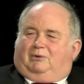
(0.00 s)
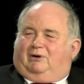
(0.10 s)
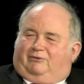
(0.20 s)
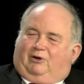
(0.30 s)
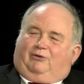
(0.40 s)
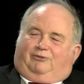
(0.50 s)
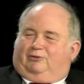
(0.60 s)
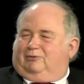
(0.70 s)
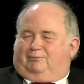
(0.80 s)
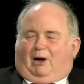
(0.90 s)
want to vote
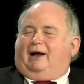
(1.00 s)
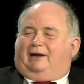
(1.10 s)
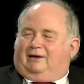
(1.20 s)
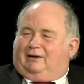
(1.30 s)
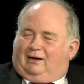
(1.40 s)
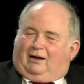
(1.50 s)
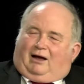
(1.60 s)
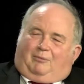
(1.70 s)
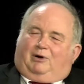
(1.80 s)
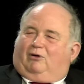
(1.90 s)
for Biden.
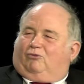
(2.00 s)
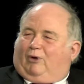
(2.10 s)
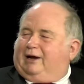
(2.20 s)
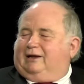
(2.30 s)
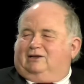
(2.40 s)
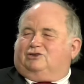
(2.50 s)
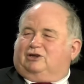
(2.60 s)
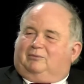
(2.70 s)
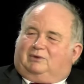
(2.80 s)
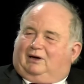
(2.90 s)
I'm going to write in
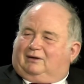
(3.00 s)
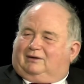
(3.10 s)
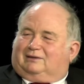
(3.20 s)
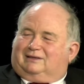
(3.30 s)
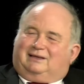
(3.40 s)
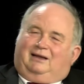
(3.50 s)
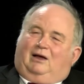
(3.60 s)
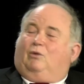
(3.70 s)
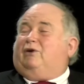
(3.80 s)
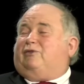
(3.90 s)
Jim Douglas." I said,
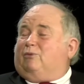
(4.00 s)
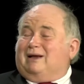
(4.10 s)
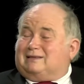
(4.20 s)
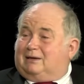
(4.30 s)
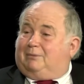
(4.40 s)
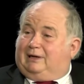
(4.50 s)
"Well, if you write somebody